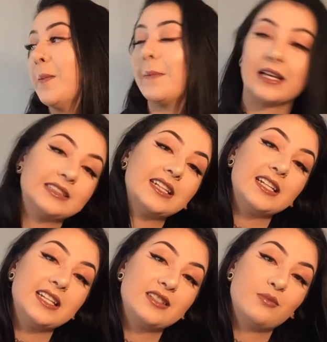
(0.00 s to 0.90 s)
My
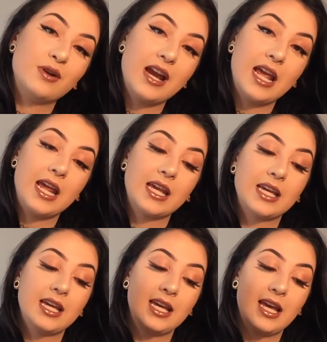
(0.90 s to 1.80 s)
skin needs a
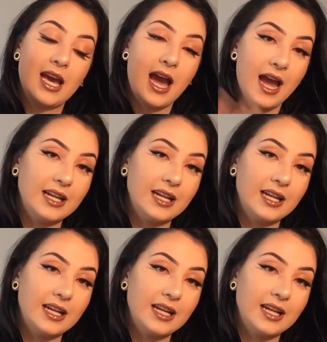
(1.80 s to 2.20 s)
break. I